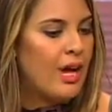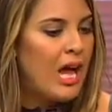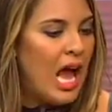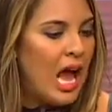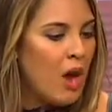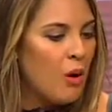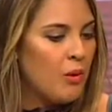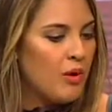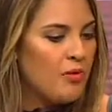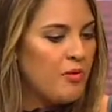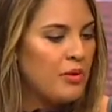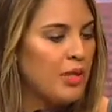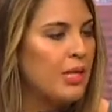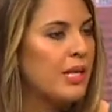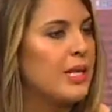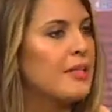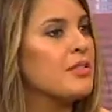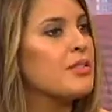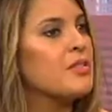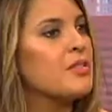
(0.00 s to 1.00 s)
how it
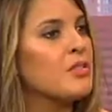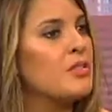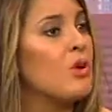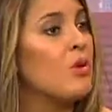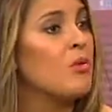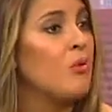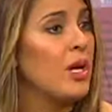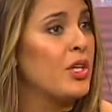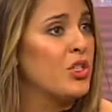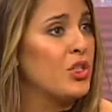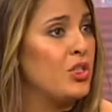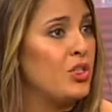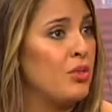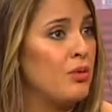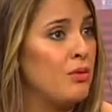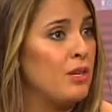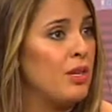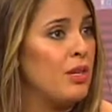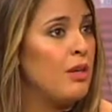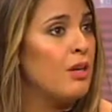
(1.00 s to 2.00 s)
relates so much
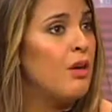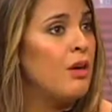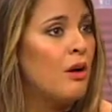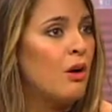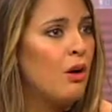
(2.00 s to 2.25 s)
to the